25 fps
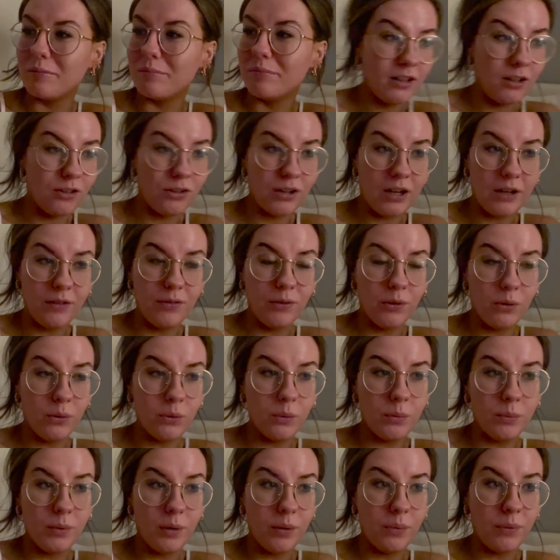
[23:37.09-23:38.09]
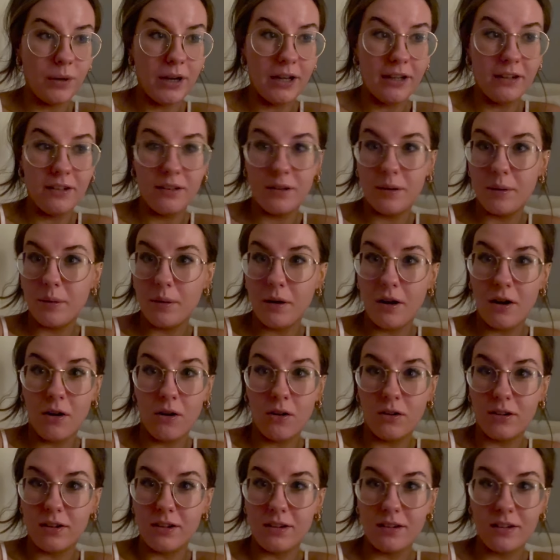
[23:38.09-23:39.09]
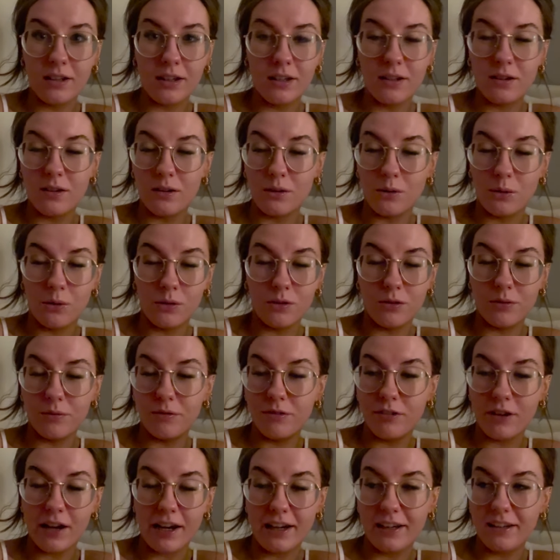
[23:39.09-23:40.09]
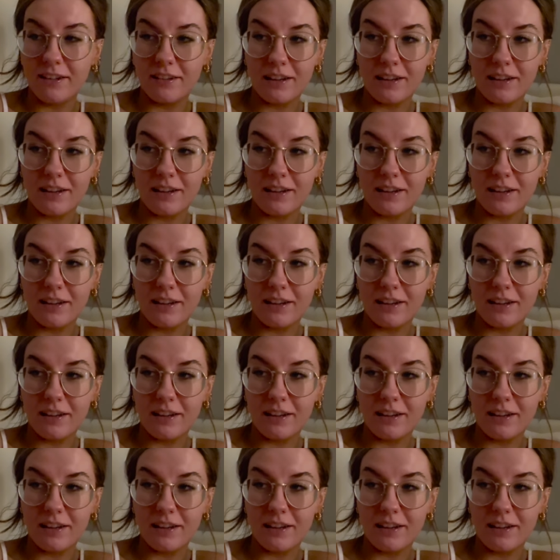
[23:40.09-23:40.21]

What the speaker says: Drive home went honestly so fine.